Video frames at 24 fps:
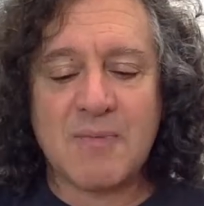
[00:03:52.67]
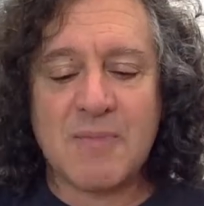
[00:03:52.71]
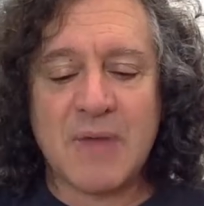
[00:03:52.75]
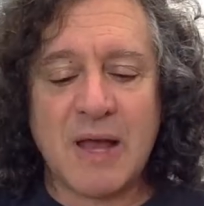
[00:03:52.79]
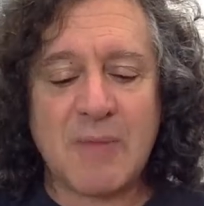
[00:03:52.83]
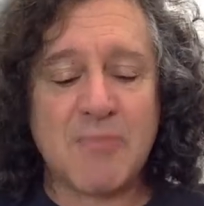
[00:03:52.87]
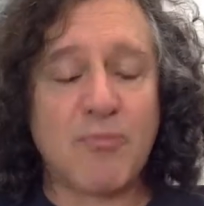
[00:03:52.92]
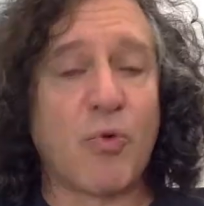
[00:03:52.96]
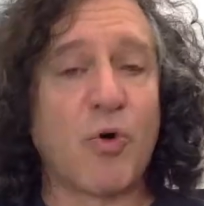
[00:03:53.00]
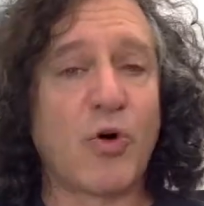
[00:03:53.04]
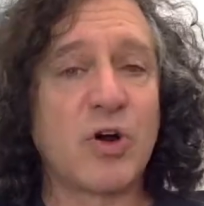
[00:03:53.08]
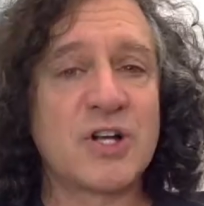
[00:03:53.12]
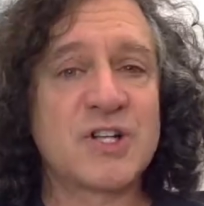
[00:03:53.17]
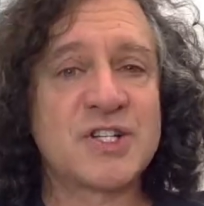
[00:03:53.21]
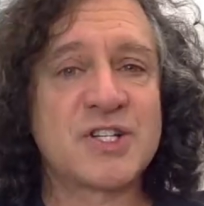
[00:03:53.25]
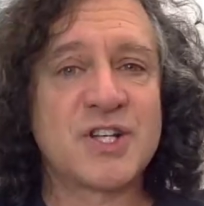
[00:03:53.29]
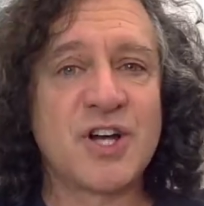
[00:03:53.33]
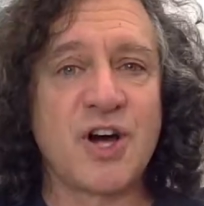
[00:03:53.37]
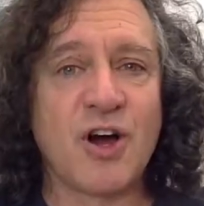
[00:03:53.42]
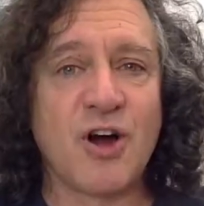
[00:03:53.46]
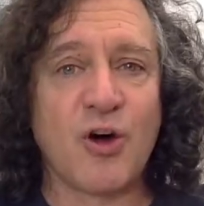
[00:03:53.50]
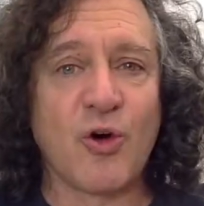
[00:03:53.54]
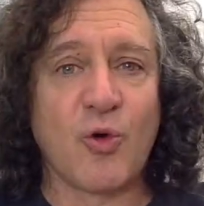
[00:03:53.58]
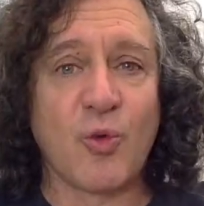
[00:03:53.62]
Morton's
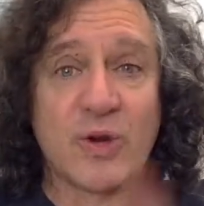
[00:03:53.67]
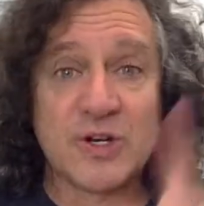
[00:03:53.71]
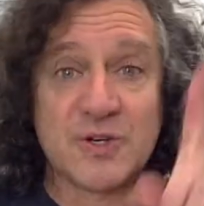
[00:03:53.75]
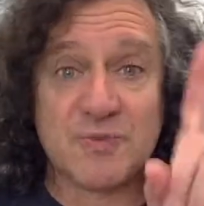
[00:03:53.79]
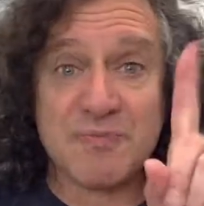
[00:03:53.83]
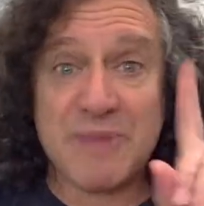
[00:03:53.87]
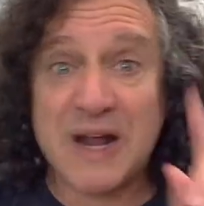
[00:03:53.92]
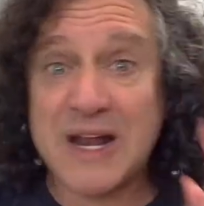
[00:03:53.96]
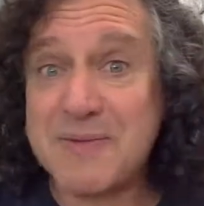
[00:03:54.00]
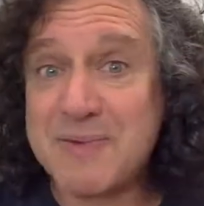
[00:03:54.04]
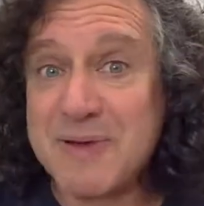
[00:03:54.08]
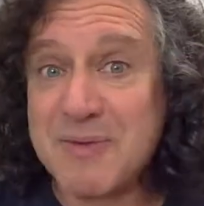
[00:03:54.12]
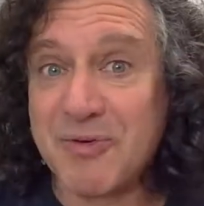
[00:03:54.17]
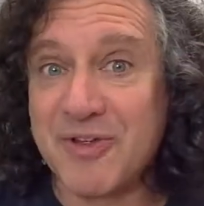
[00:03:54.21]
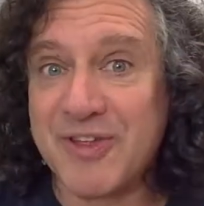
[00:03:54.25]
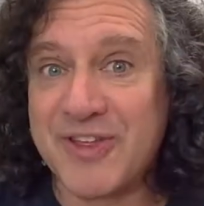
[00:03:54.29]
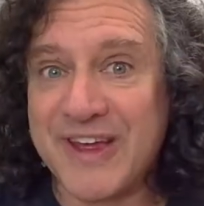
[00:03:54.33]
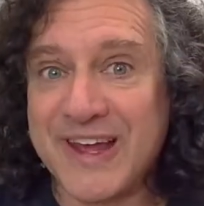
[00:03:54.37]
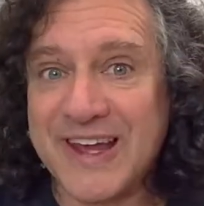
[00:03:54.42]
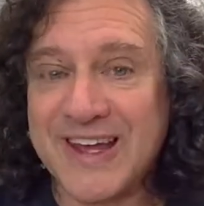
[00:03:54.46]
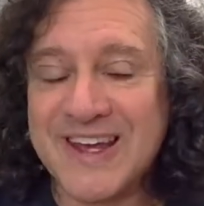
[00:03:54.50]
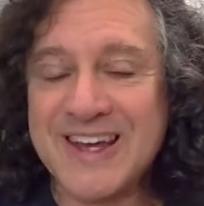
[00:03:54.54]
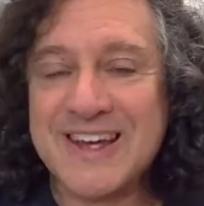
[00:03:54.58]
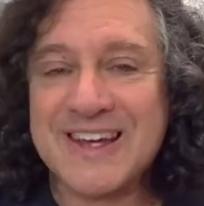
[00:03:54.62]
toe, which many people
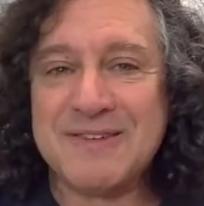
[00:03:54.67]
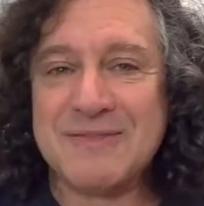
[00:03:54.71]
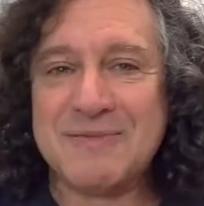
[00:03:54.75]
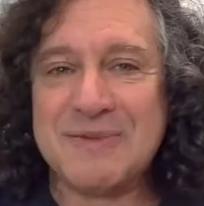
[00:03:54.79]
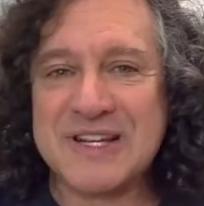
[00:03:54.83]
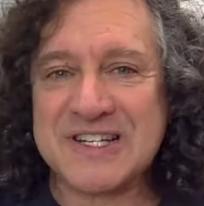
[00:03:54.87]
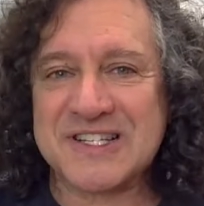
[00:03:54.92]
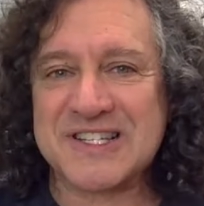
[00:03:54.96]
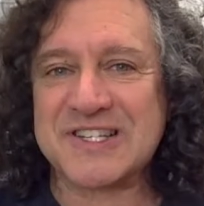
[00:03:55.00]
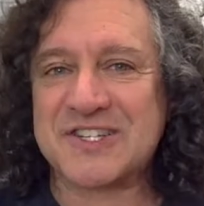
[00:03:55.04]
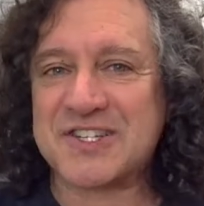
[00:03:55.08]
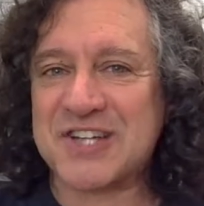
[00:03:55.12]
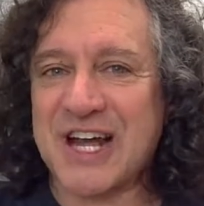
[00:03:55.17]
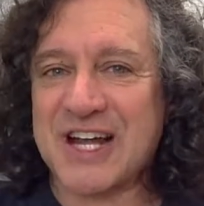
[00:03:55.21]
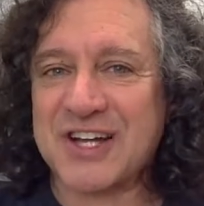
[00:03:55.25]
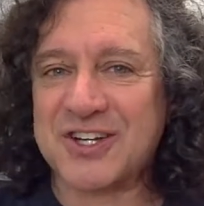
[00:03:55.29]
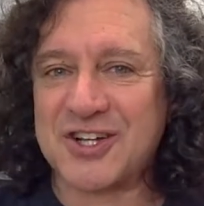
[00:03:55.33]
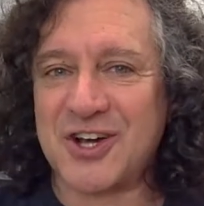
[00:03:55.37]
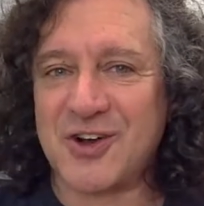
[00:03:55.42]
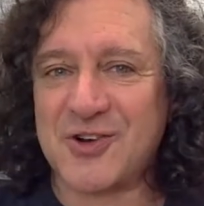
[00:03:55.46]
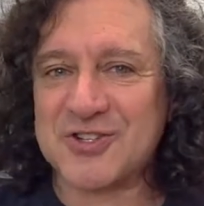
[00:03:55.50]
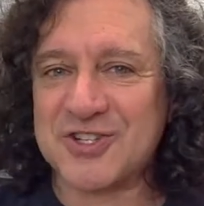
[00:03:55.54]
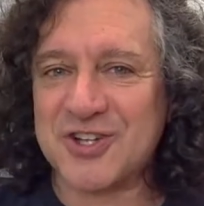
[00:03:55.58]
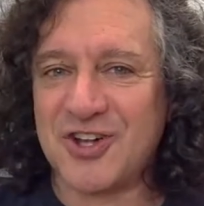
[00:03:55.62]
think it means the second
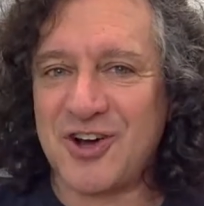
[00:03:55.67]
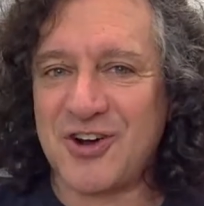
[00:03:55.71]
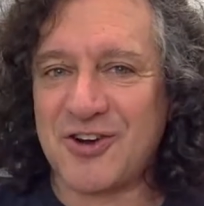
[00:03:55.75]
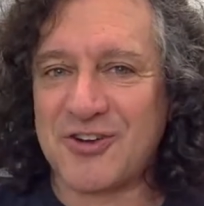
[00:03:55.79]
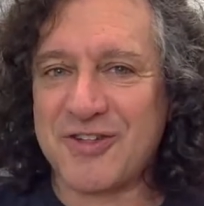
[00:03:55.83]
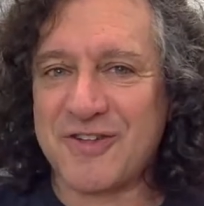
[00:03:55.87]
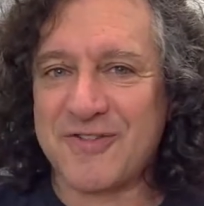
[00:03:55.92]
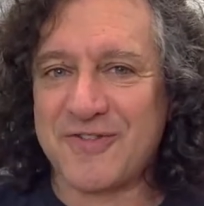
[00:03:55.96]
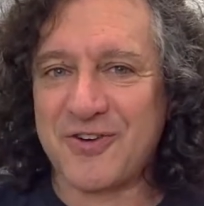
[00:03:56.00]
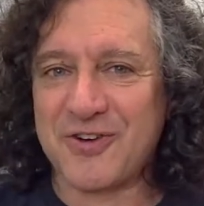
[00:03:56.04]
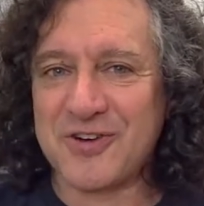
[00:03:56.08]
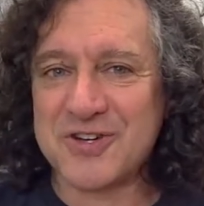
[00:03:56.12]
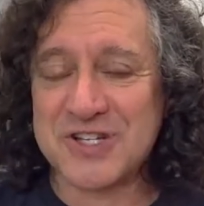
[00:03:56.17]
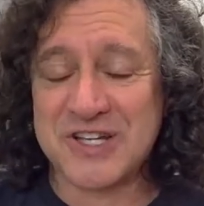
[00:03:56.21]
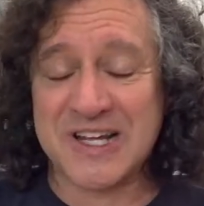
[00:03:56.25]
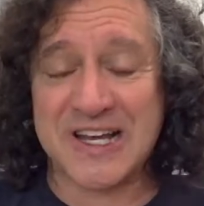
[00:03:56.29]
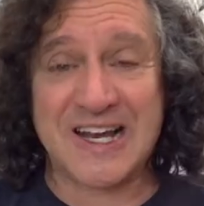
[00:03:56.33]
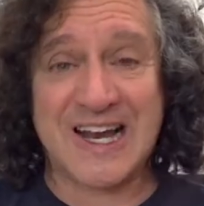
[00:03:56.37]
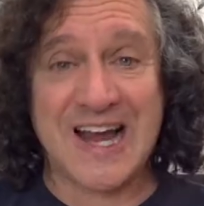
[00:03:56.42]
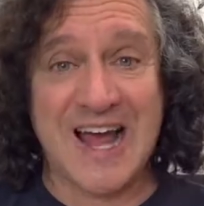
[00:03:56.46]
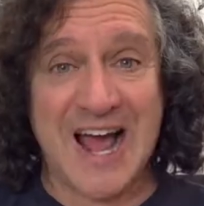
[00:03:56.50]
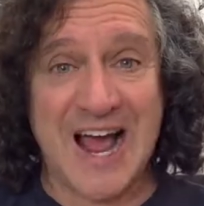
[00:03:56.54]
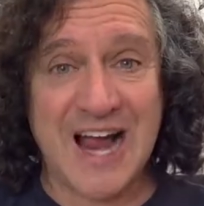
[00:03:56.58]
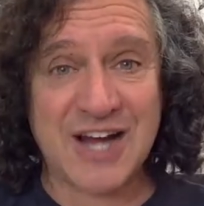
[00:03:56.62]
toe is longer than the first,
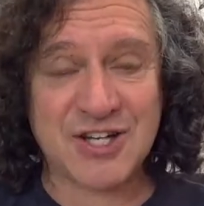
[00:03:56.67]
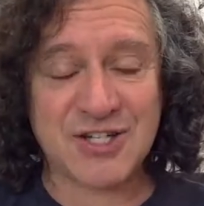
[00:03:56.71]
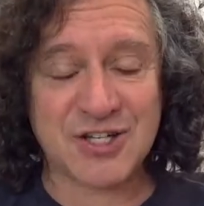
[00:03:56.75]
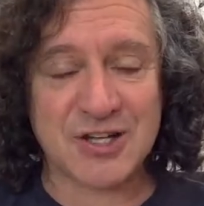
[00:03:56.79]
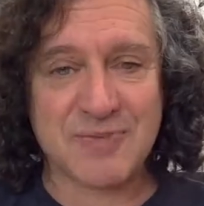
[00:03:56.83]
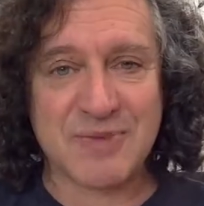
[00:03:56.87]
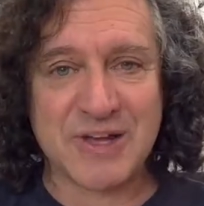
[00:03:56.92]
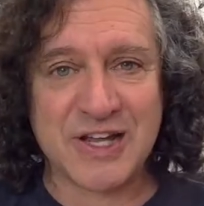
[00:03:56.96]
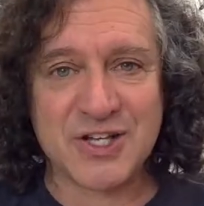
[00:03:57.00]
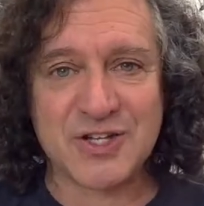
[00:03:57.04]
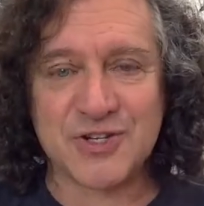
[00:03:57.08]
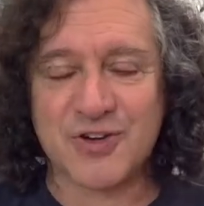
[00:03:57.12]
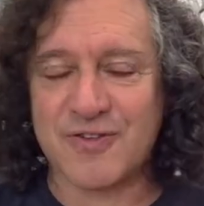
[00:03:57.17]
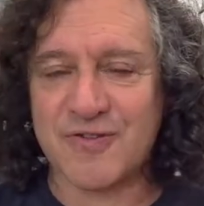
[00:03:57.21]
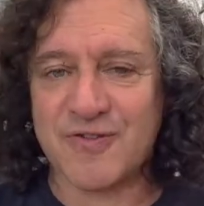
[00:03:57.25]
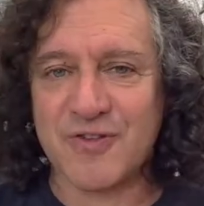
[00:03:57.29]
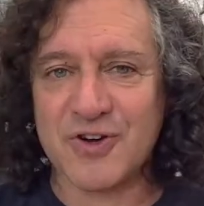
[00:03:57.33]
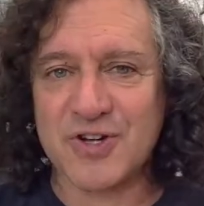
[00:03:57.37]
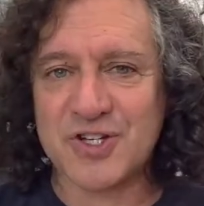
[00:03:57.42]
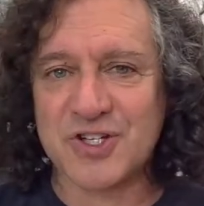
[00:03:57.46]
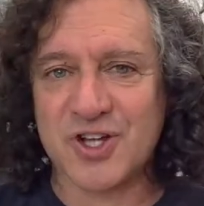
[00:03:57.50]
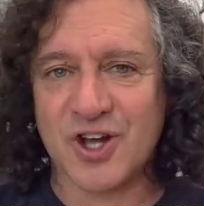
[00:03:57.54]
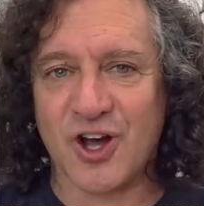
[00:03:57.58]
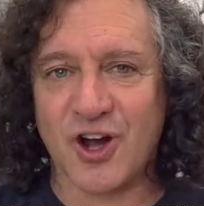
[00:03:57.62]
it actually means your
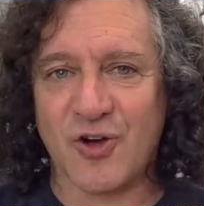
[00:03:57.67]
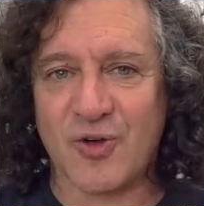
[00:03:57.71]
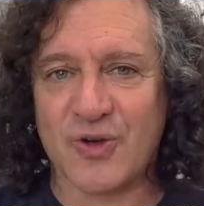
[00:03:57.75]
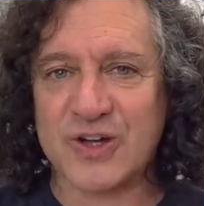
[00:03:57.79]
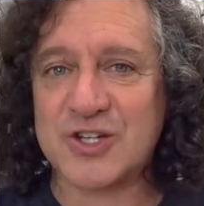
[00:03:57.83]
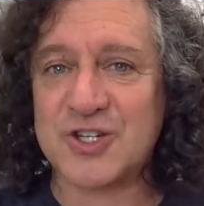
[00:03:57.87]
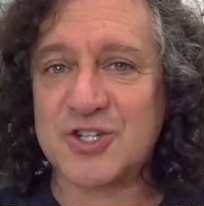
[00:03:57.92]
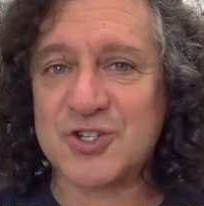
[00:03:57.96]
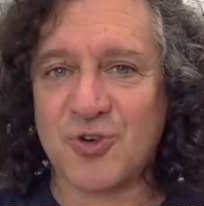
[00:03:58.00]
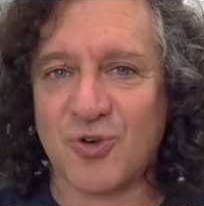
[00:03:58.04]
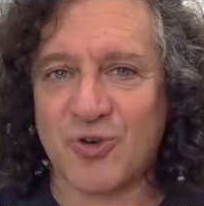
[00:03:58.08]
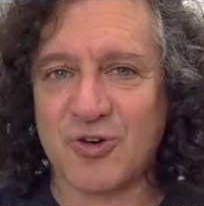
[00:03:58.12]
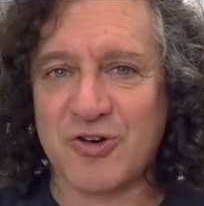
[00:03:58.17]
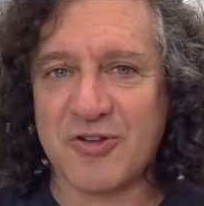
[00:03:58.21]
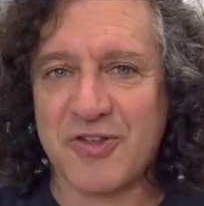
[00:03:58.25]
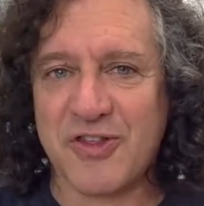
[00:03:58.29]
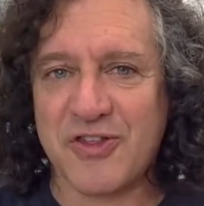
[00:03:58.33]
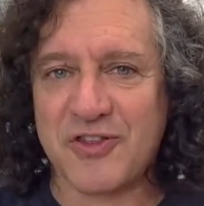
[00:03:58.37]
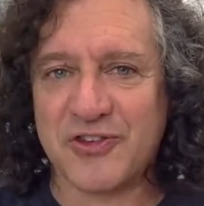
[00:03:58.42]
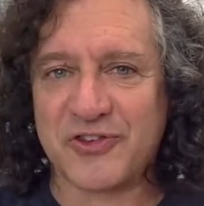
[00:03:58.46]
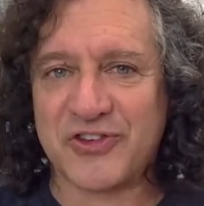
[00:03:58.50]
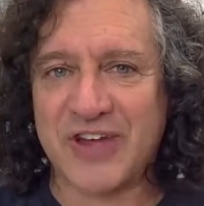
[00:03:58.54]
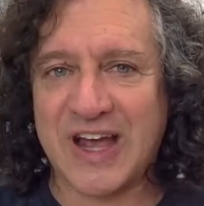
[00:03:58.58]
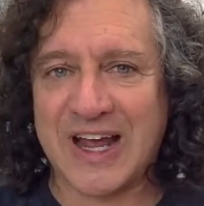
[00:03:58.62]
first toe is shorter than
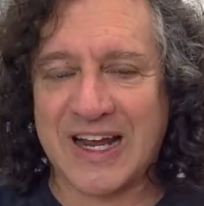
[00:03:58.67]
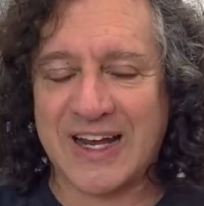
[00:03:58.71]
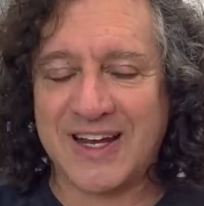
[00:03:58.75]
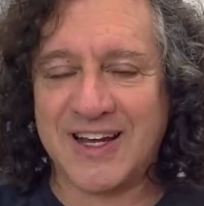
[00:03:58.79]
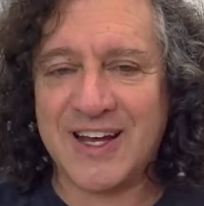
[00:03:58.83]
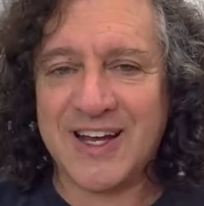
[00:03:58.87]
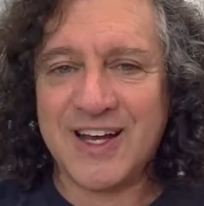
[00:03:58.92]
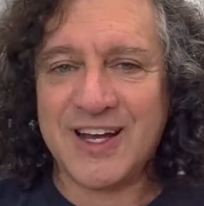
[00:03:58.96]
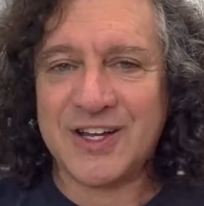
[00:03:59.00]
the second.